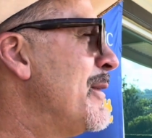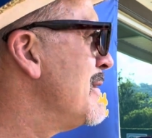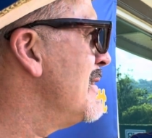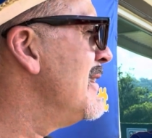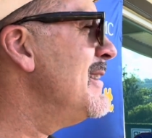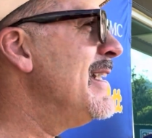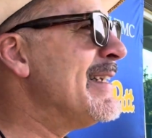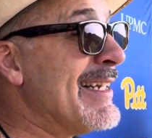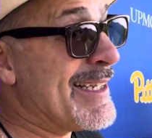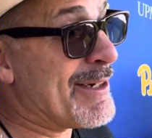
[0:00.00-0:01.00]
and
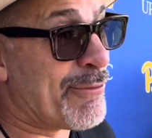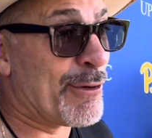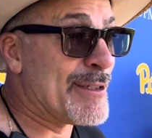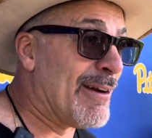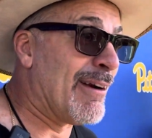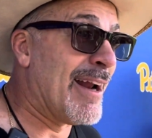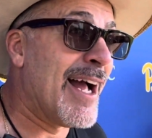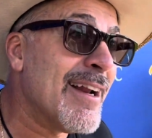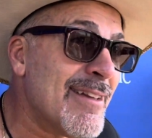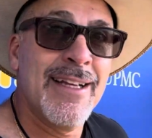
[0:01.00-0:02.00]
did he get a first down or not?